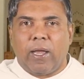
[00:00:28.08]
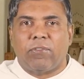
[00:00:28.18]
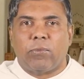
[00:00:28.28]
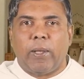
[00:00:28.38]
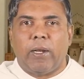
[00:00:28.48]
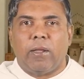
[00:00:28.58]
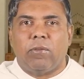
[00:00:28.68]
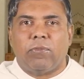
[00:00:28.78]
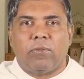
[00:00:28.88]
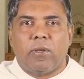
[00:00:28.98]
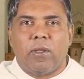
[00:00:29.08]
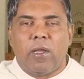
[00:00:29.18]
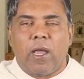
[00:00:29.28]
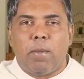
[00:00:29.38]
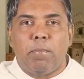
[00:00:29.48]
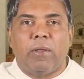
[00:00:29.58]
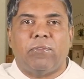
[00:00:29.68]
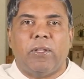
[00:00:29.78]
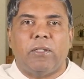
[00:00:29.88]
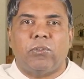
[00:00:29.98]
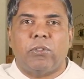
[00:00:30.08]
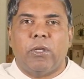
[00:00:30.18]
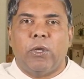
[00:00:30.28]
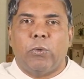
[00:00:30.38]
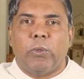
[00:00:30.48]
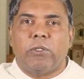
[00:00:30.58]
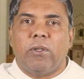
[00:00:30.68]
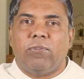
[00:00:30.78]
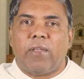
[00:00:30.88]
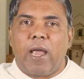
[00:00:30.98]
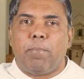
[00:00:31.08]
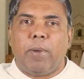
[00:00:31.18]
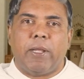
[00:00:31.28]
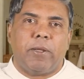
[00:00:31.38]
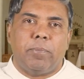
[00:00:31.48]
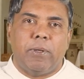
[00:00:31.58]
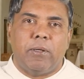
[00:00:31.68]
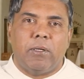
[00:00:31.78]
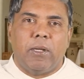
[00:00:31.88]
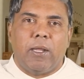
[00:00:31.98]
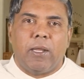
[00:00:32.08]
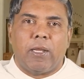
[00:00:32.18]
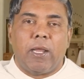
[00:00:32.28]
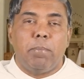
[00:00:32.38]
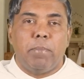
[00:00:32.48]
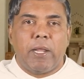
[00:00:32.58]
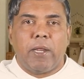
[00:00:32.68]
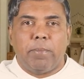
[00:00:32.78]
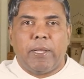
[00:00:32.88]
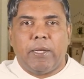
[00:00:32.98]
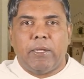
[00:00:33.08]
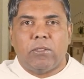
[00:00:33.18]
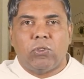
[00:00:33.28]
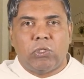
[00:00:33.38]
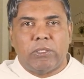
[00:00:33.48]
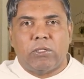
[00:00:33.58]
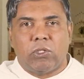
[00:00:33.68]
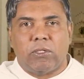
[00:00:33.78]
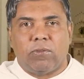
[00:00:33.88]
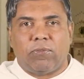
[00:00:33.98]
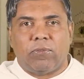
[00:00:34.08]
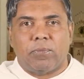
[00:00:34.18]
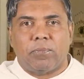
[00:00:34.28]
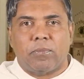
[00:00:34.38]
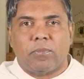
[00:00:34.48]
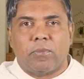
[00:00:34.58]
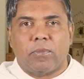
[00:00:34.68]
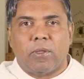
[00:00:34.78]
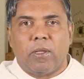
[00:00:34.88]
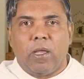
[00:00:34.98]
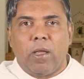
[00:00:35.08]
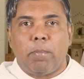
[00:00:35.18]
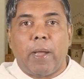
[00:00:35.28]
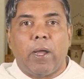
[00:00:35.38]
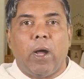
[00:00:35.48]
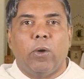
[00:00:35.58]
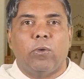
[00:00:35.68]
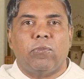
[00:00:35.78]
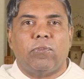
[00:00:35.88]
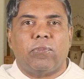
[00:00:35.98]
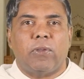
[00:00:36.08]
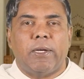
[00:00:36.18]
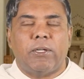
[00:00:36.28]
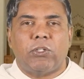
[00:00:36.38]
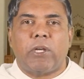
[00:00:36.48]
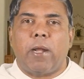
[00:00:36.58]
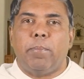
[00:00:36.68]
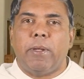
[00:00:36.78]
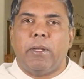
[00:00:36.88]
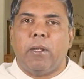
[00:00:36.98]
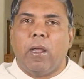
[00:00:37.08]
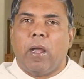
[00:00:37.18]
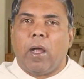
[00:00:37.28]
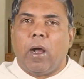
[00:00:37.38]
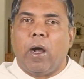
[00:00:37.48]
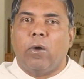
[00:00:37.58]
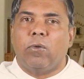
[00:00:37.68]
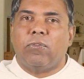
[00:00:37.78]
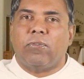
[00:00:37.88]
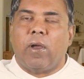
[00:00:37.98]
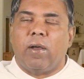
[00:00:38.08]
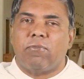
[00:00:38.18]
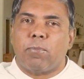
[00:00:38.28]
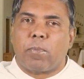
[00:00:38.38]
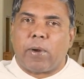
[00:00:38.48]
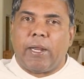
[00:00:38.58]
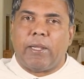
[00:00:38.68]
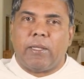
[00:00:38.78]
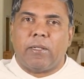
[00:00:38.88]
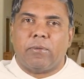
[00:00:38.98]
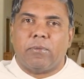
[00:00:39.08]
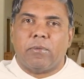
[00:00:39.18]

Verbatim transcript: as well as a message which is applicable in many, many churches. My house shall be a house of prayer,